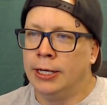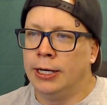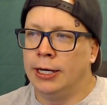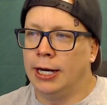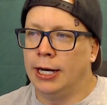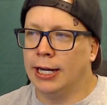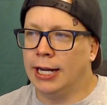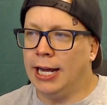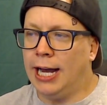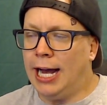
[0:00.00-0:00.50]

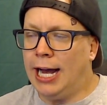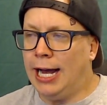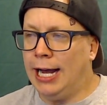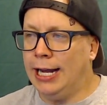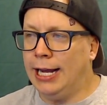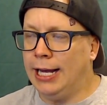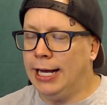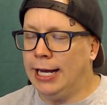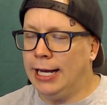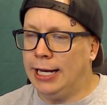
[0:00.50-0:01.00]
A
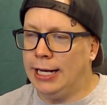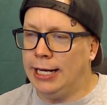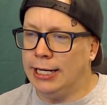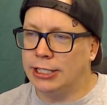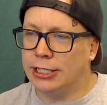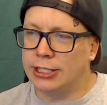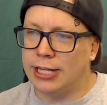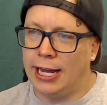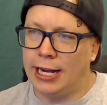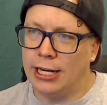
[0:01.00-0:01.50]
guy
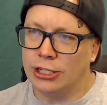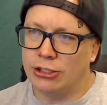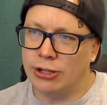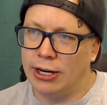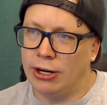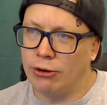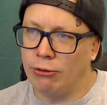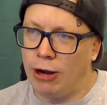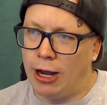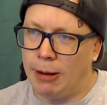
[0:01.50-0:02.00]
kind of
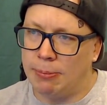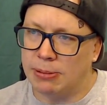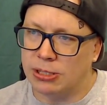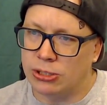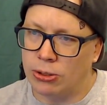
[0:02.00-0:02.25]
tried to rob a